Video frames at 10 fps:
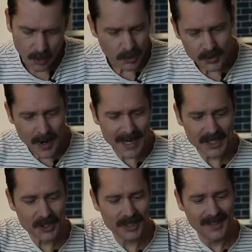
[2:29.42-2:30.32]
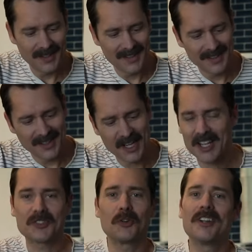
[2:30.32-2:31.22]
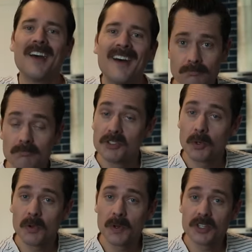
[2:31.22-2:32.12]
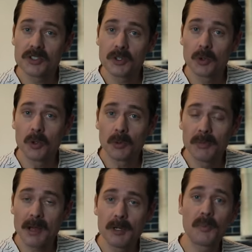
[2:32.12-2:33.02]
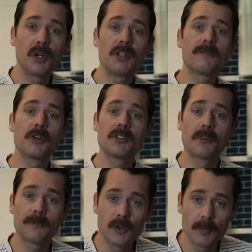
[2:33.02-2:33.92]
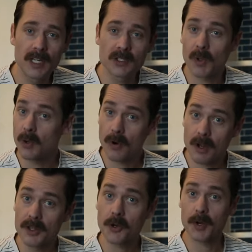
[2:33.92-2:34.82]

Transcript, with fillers: horseradish custard. So we want this to cool. I'm gonna put it in the fridge for a few minutes while I work on the